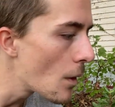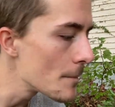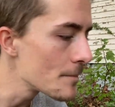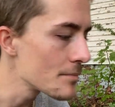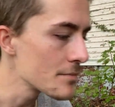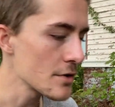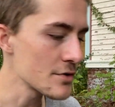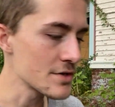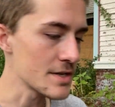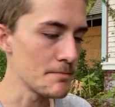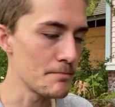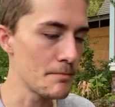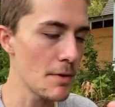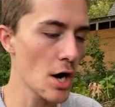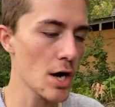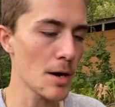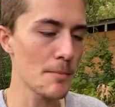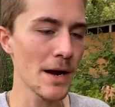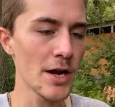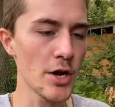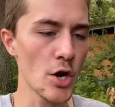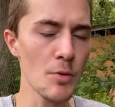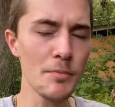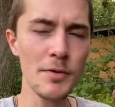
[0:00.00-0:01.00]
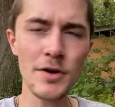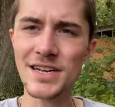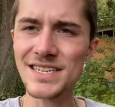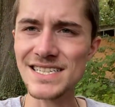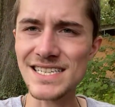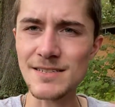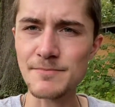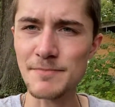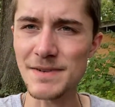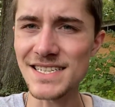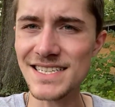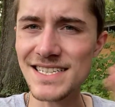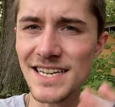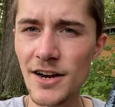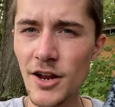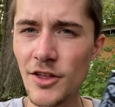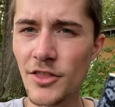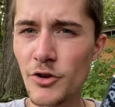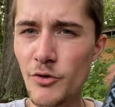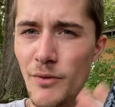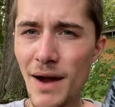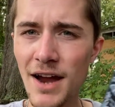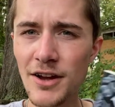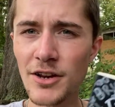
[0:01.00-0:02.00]
There was a bug on my notebook because it's been sitting on
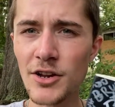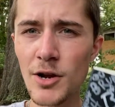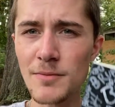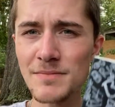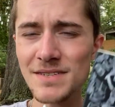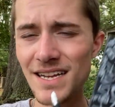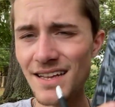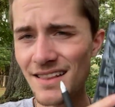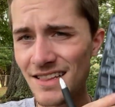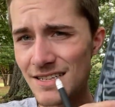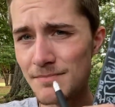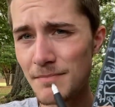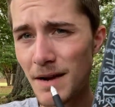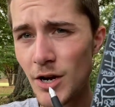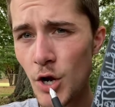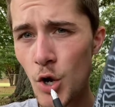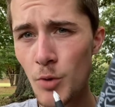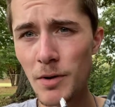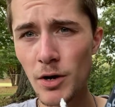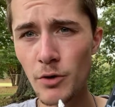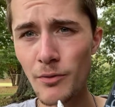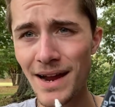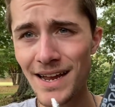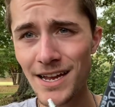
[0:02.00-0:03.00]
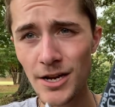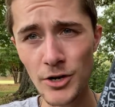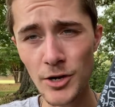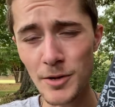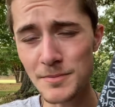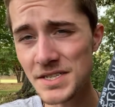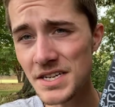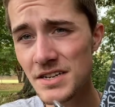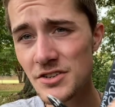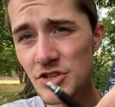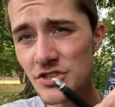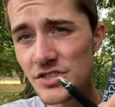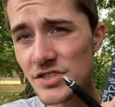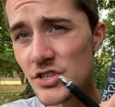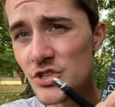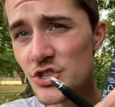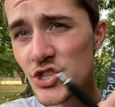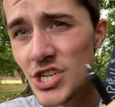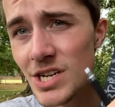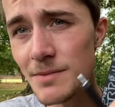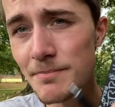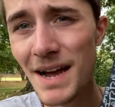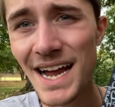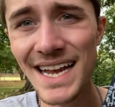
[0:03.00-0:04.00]
the ground, you know what I'm saying? There's my notebook right here, you know what I'm saying? Just a
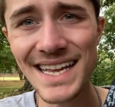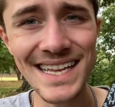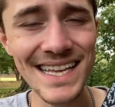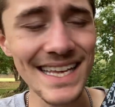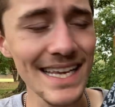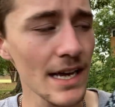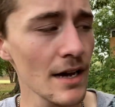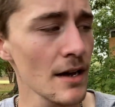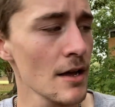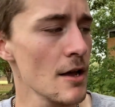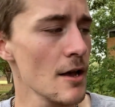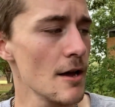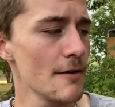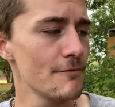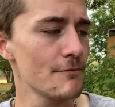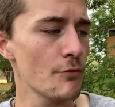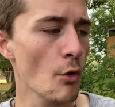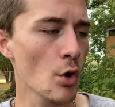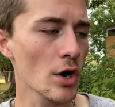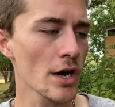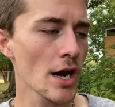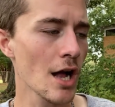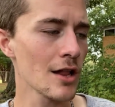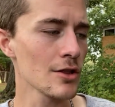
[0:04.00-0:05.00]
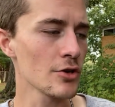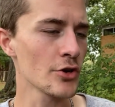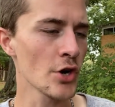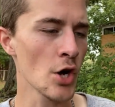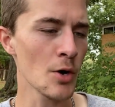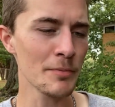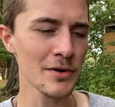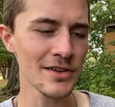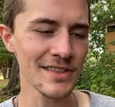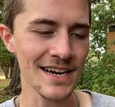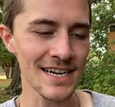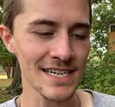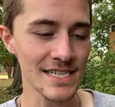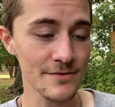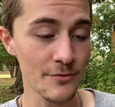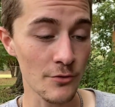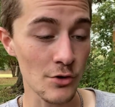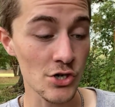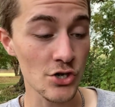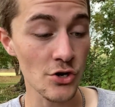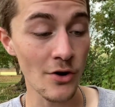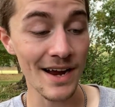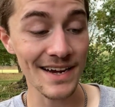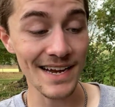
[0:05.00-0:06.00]
cheap IKEA $4 notebook, that is
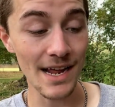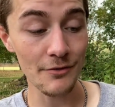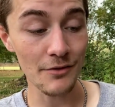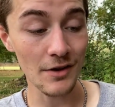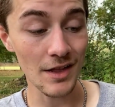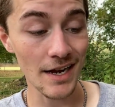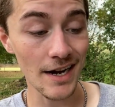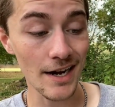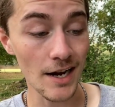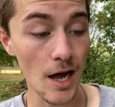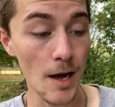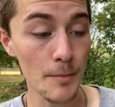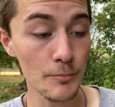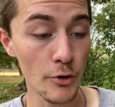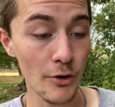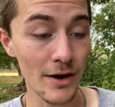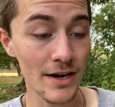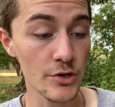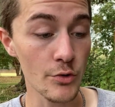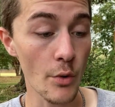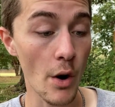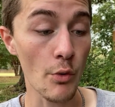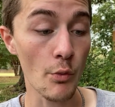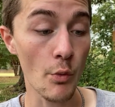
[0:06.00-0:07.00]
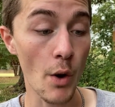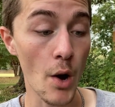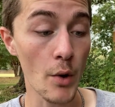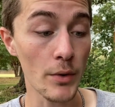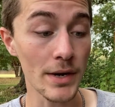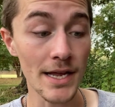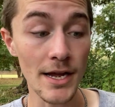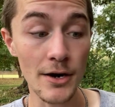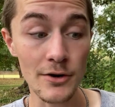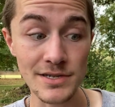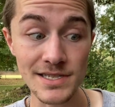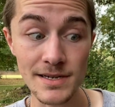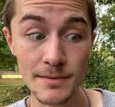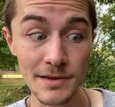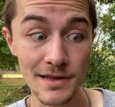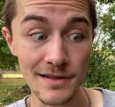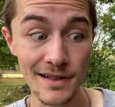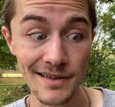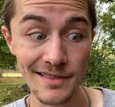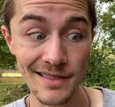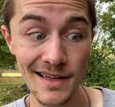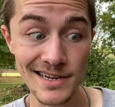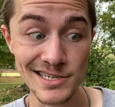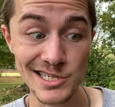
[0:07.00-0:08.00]
for sure. I definitely gotta upgrade to a Rhodia or something
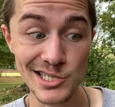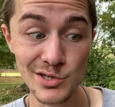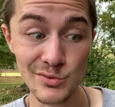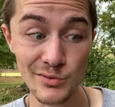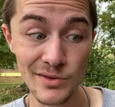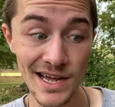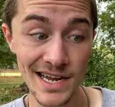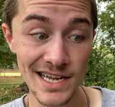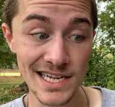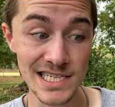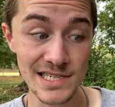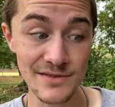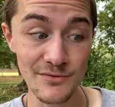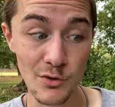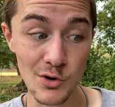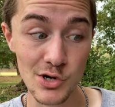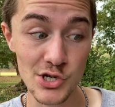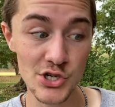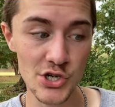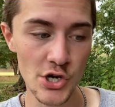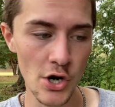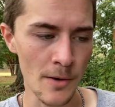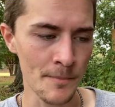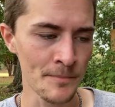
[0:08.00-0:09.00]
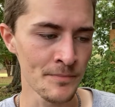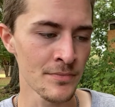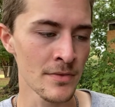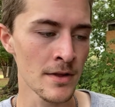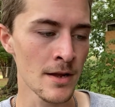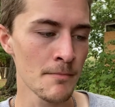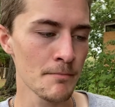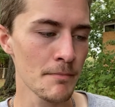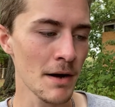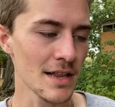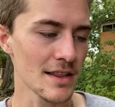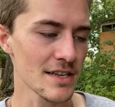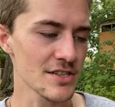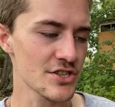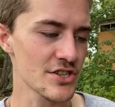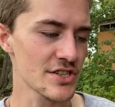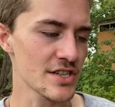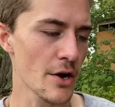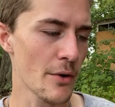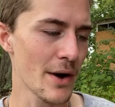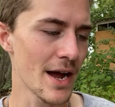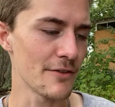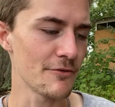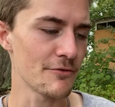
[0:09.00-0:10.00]
like that soon, that is for sure. But let's
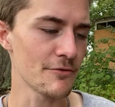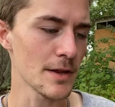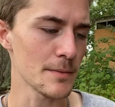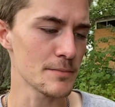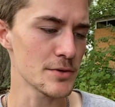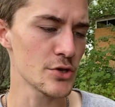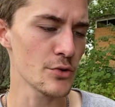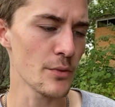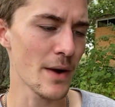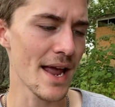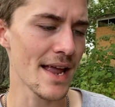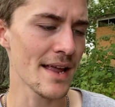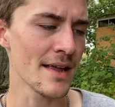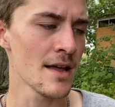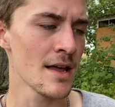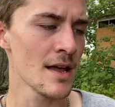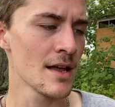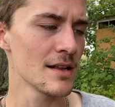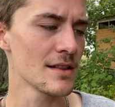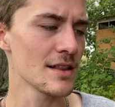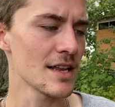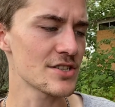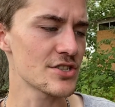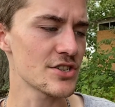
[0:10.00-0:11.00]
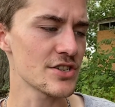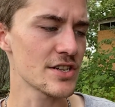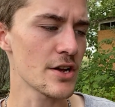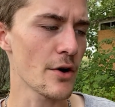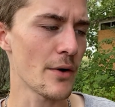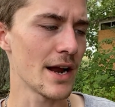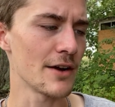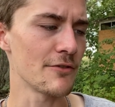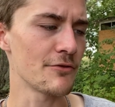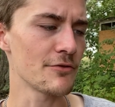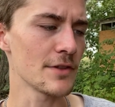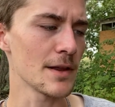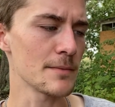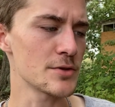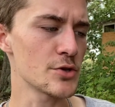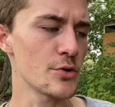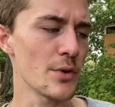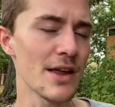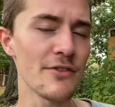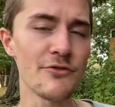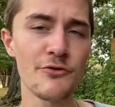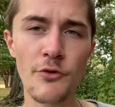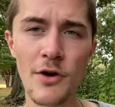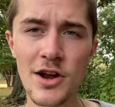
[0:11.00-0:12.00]
just go ahead and flip to
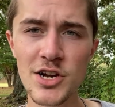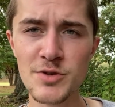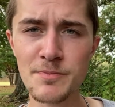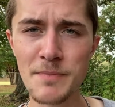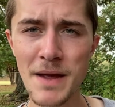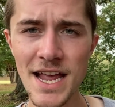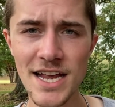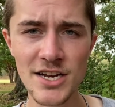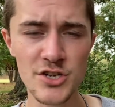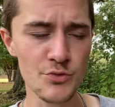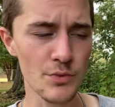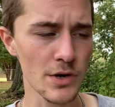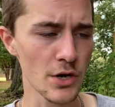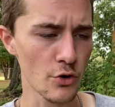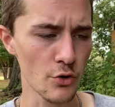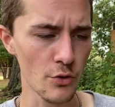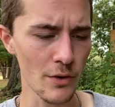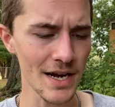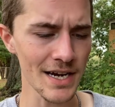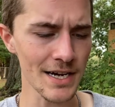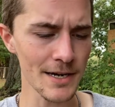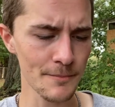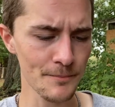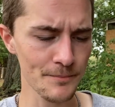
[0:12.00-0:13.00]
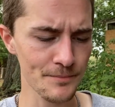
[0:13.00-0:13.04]
a fresh page real quick.